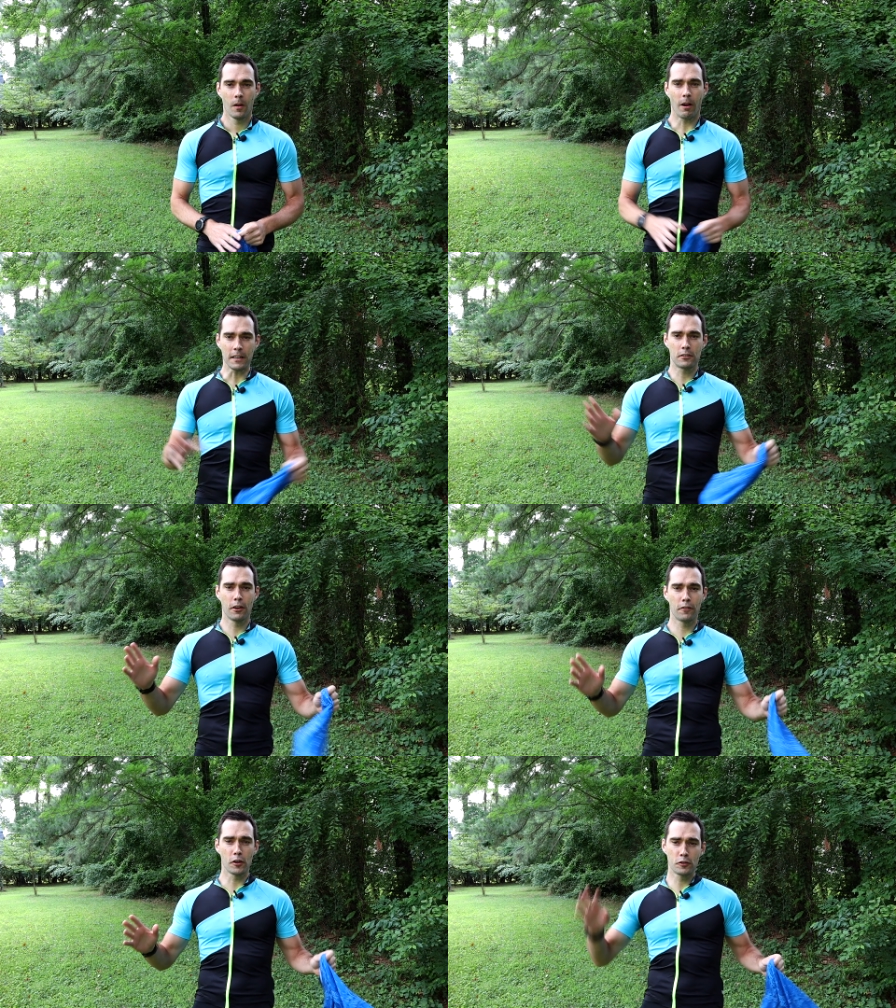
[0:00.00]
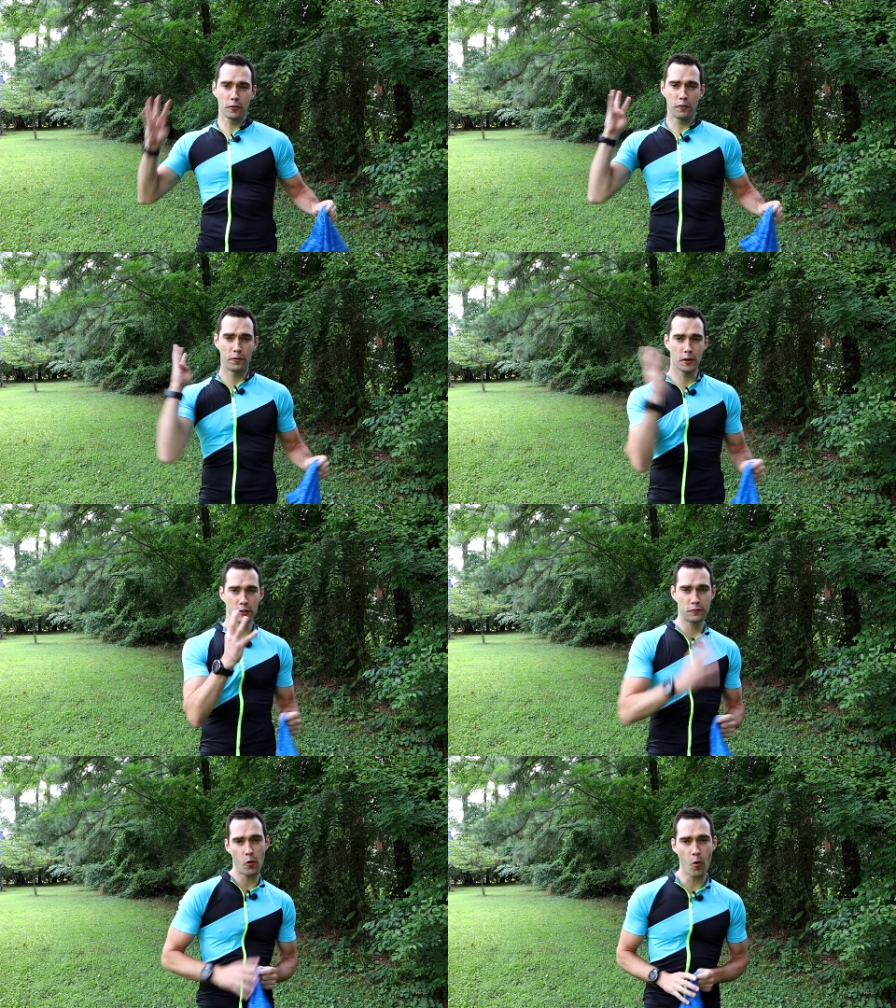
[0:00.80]
Alright, so if those
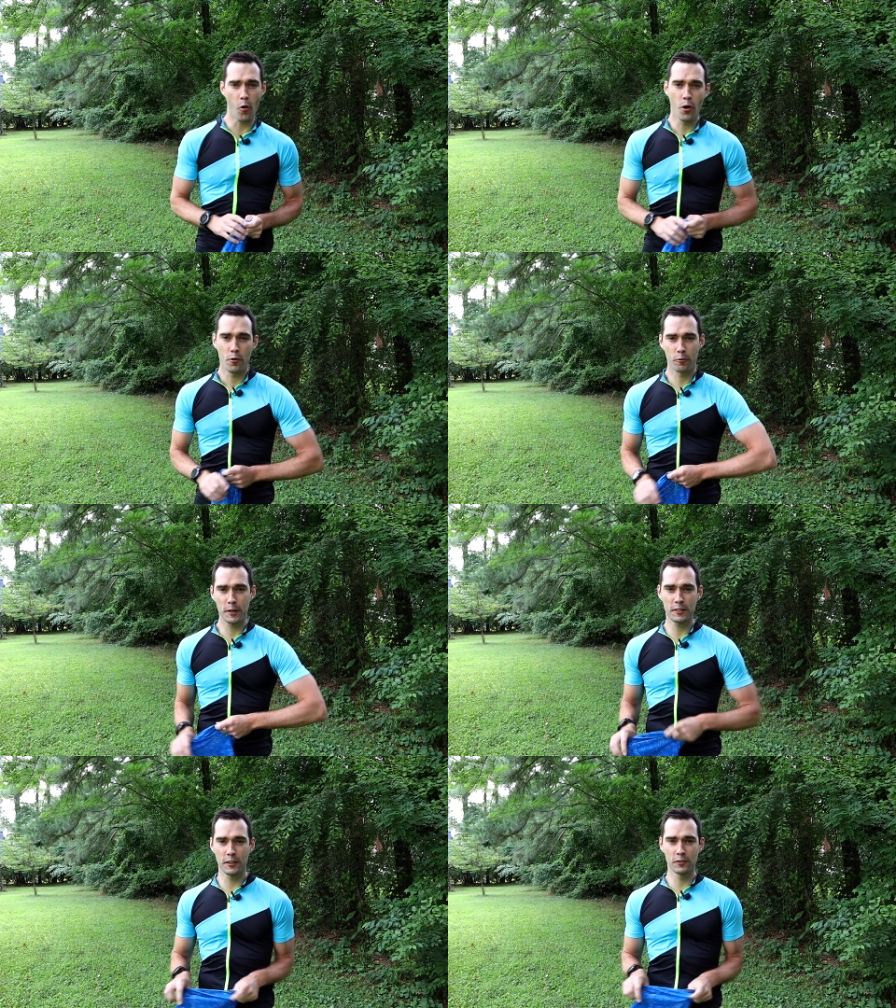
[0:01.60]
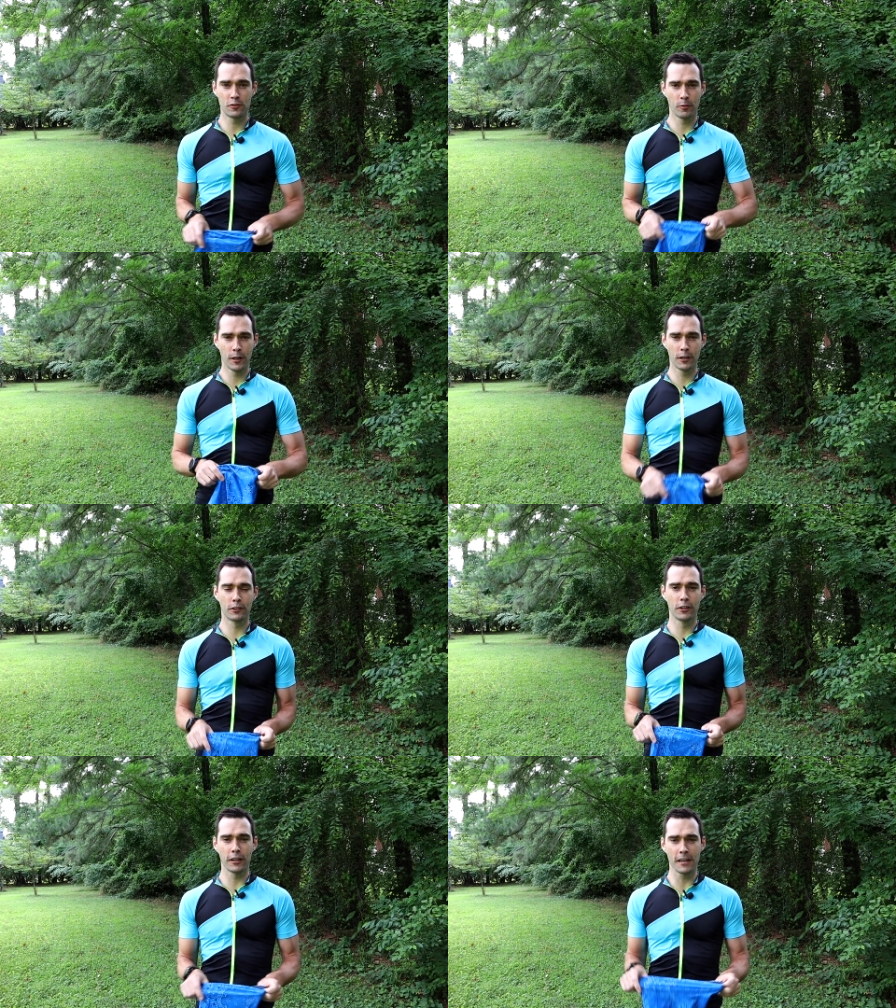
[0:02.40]
first 4 reasons
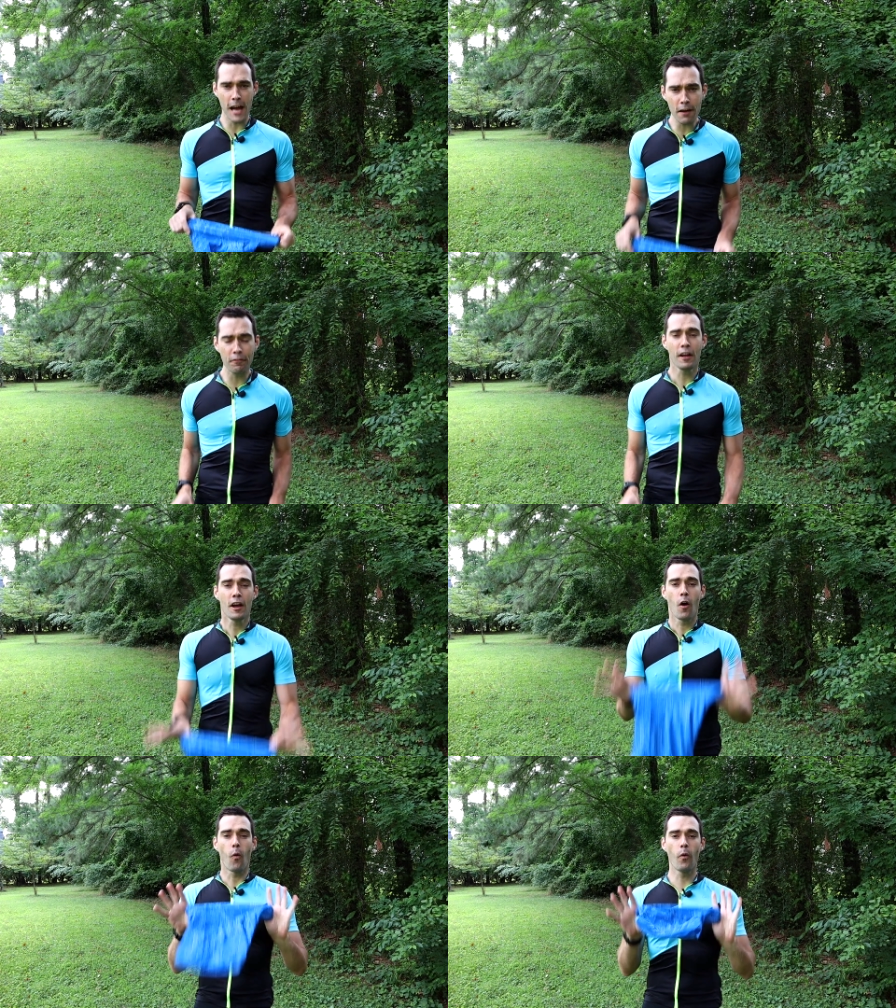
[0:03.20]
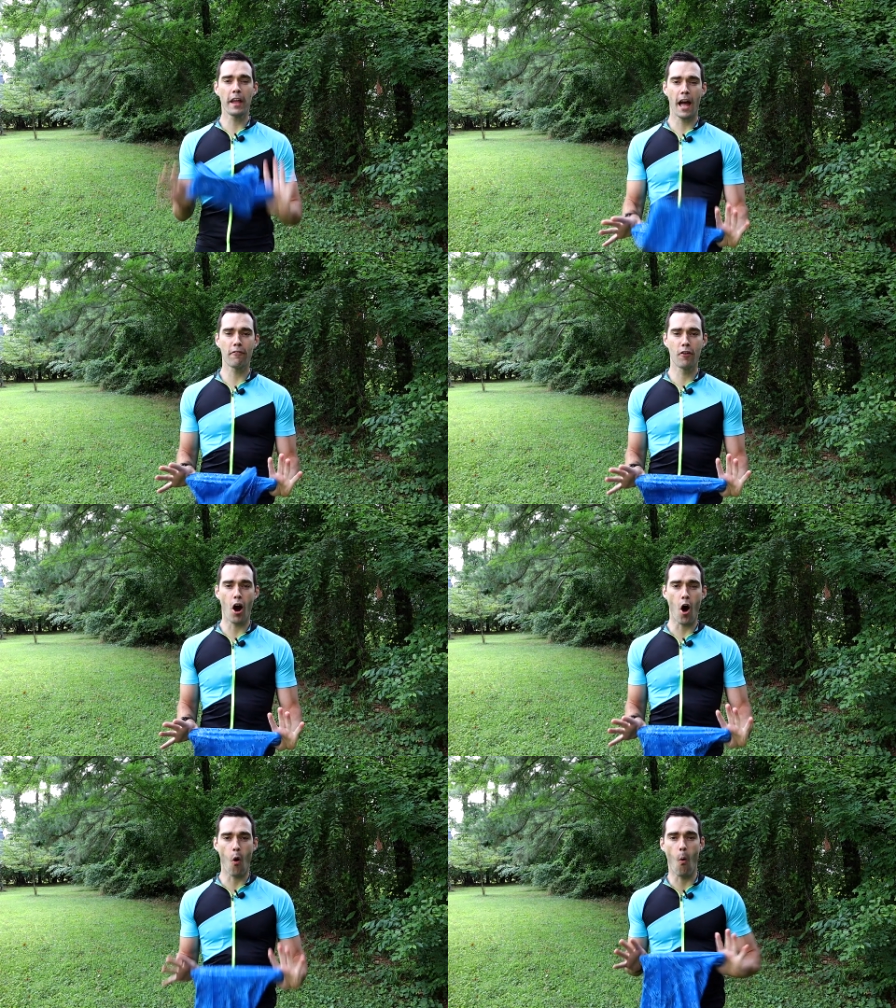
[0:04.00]
weren't good enough, we have
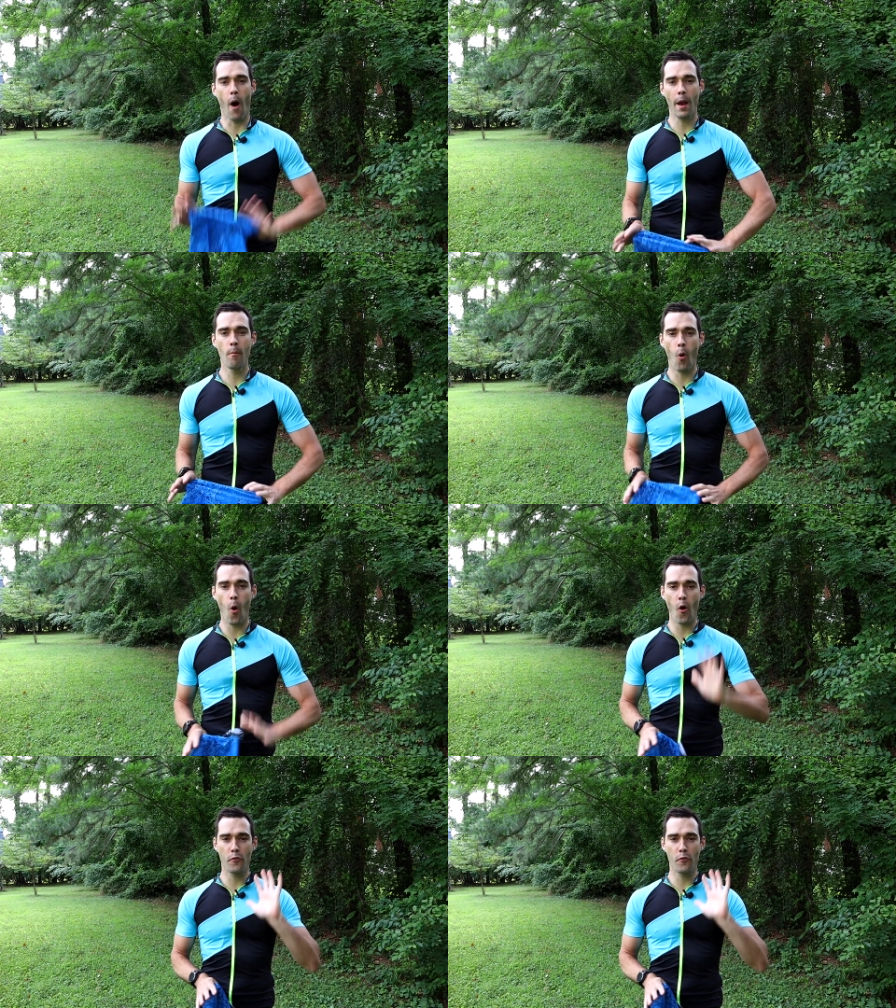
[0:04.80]
got one more.